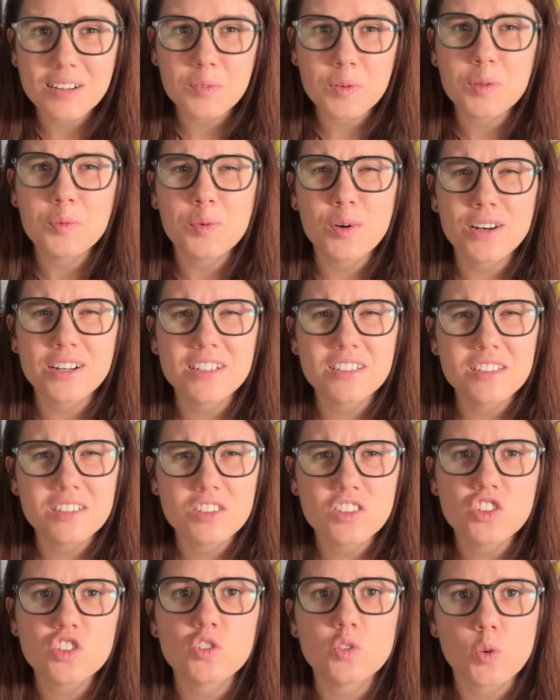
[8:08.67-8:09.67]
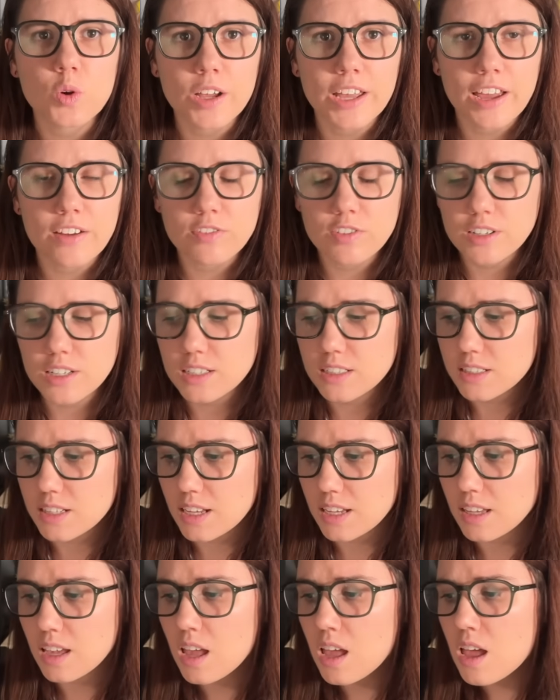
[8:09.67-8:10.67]
We want to destroy
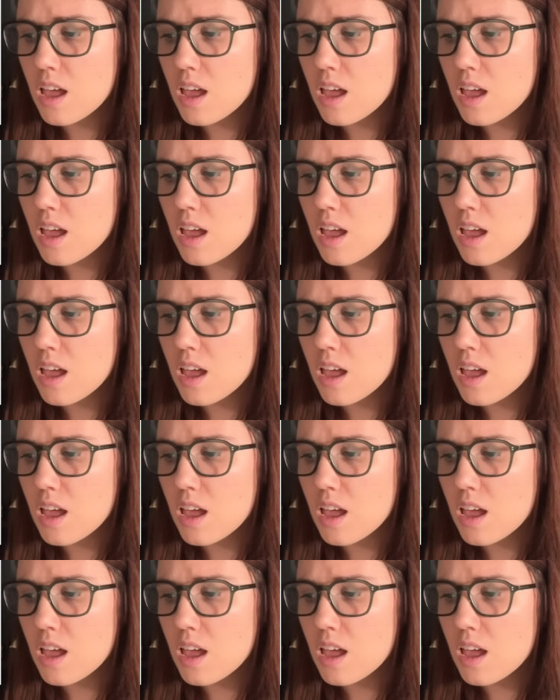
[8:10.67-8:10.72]
everything.